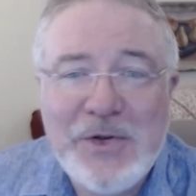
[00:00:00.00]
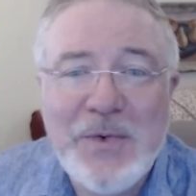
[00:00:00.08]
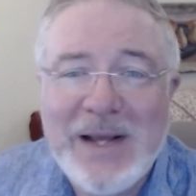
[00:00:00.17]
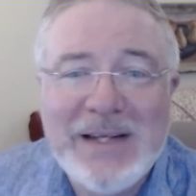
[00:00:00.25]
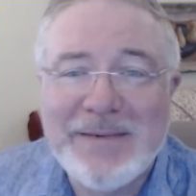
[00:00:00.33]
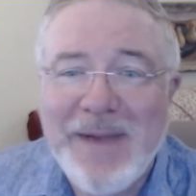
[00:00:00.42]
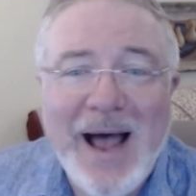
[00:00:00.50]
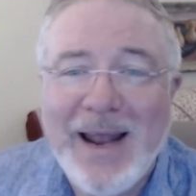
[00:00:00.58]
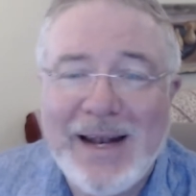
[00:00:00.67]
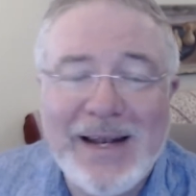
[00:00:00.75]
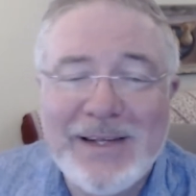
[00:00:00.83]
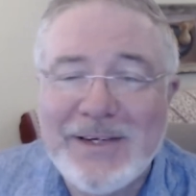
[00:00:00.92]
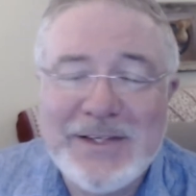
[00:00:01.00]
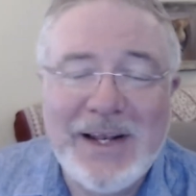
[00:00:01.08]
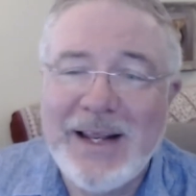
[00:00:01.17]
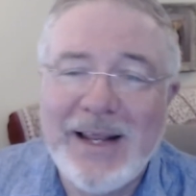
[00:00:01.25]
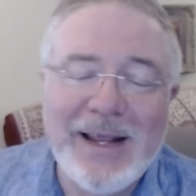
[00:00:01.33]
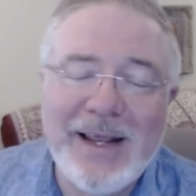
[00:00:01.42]
no two ways about
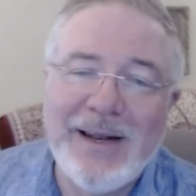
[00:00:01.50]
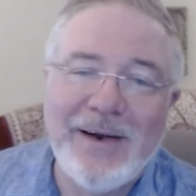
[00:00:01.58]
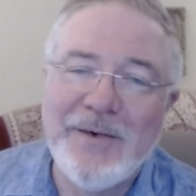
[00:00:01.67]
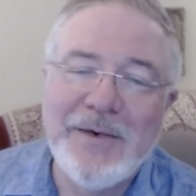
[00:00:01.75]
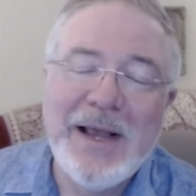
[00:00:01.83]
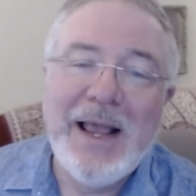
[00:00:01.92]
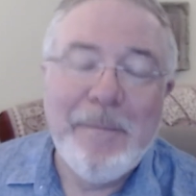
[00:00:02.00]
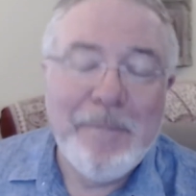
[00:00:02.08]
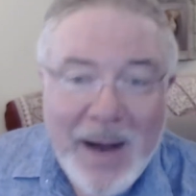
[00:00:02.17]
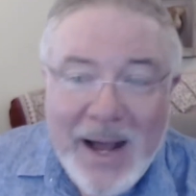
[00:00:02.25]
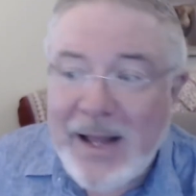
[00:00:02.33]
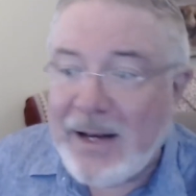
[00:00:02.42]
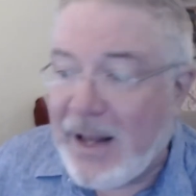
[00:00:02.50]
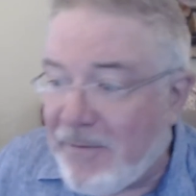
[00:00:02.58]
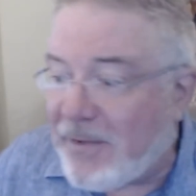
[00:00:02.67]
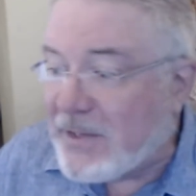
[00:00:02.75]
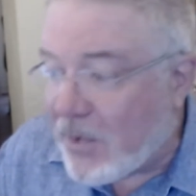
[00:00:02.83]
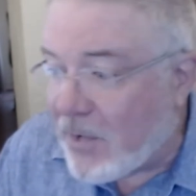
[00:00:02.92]
it. But
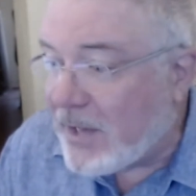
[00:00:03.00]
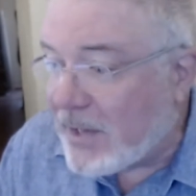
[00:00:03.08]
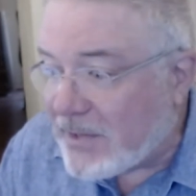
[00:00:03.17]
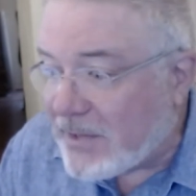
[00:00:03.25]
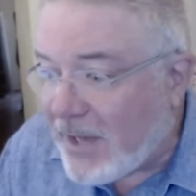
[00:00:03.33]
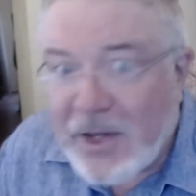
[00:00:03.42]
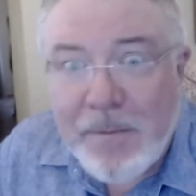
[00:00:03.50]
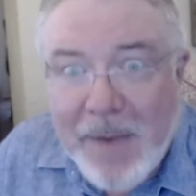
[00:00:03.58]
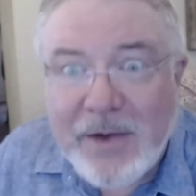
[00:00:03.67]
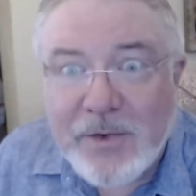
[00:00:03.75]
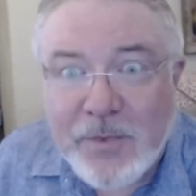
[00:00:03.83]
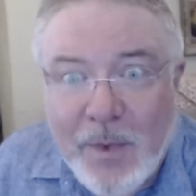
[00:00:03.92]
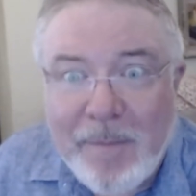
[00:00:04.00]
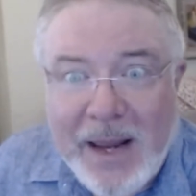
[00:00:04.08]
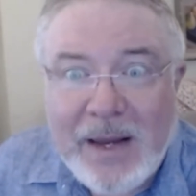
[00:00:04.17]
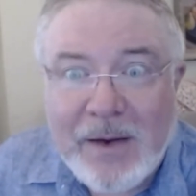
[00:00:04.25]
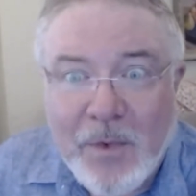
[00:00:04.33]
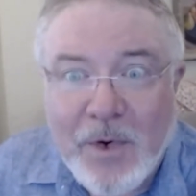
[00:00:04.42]
if it's going to suck, you might as well
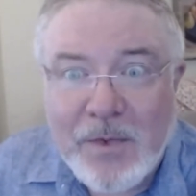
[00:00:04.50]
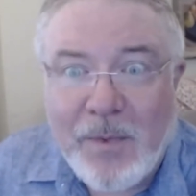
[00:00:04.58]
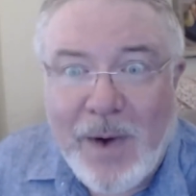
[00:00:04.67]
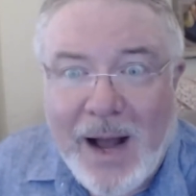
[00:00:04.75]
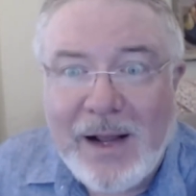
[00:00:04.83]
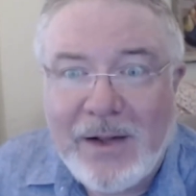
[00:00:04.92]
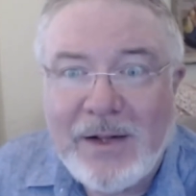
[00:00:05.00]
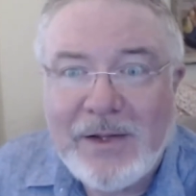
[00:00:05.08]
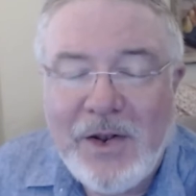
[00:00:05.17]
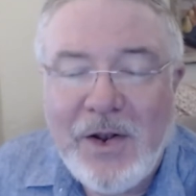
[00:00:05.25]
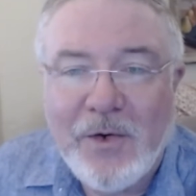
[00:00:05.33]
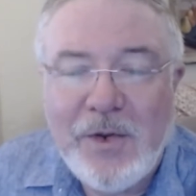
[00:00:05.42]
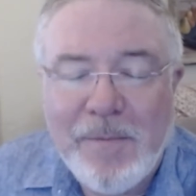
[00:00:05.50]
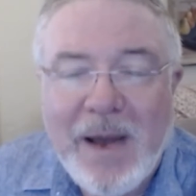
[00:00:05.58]
make it worthwhile. You might